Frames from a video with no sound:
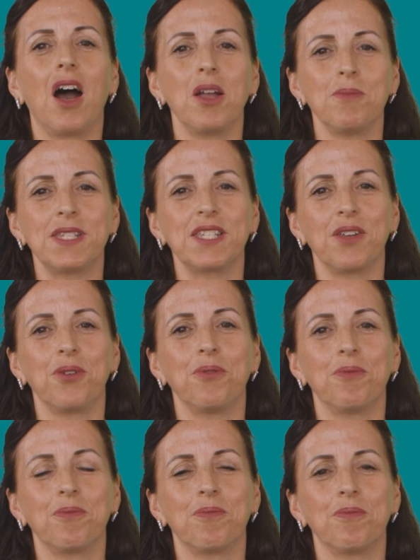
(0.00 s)
I'm
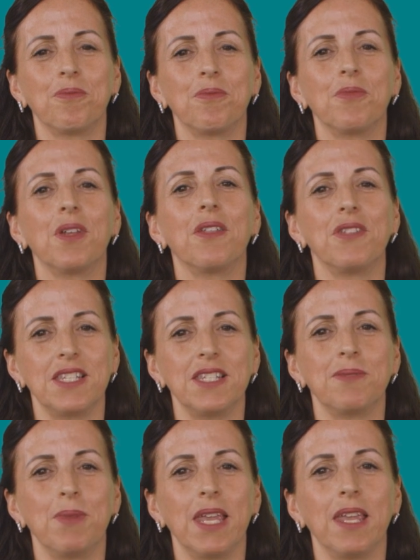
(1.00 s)
Sue, this
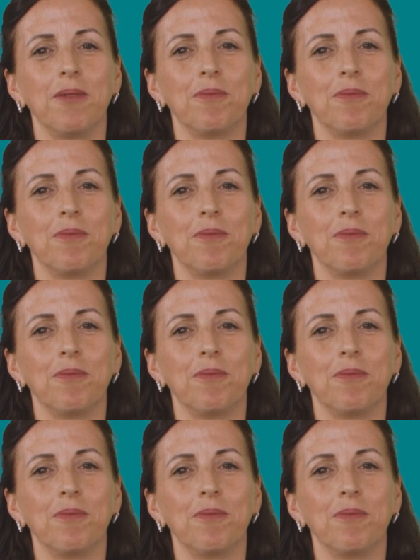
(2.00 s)
is me.